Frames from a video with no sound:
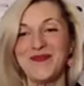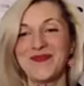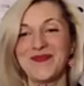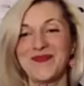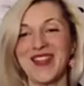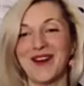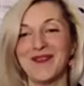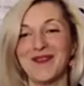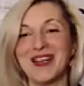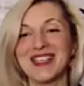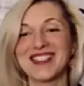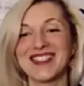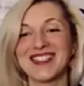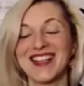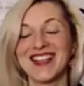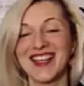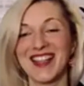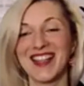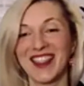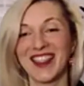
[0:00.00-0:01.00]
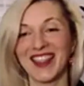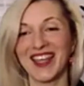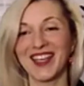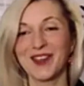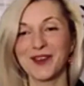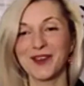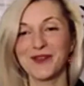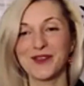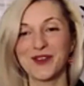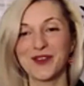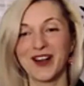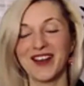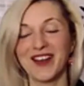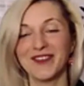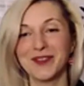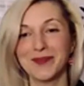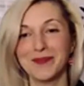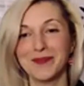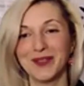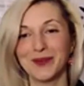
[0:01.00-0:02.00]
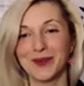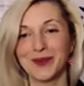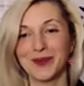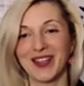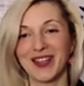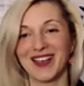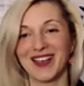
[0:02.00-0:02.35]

Namaste. Thank you for having been with